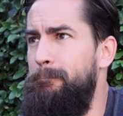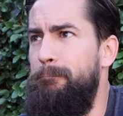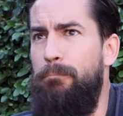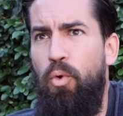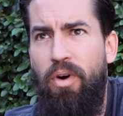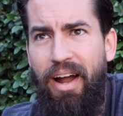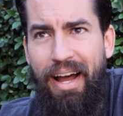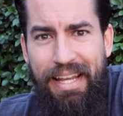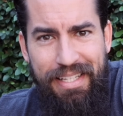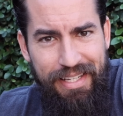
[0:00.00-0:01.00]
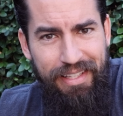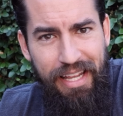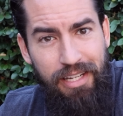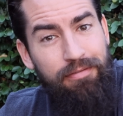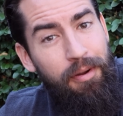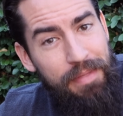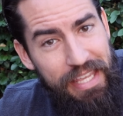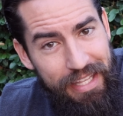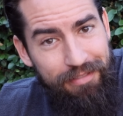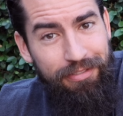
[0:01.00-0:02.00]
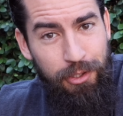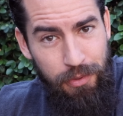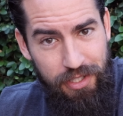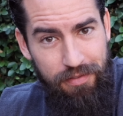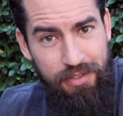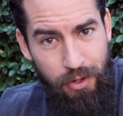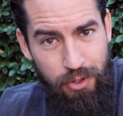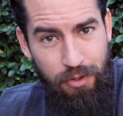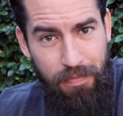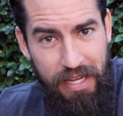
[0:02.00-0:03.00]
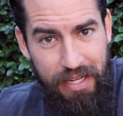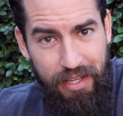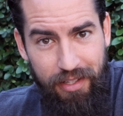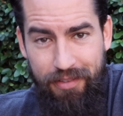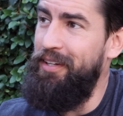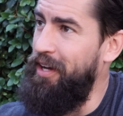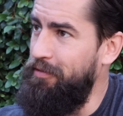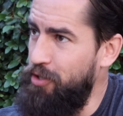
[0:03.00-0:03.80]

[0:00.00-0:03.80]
more isolated from the influence of social media. I've